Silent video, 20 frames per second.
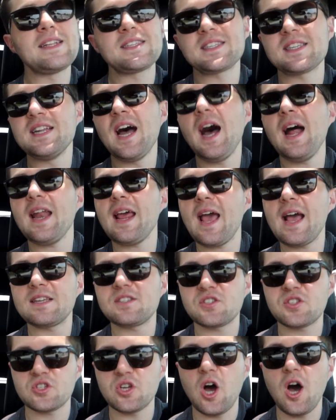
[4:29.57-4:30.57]
It's not as
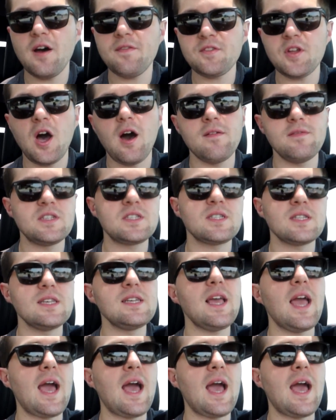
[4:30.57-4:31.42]
soft, obviously,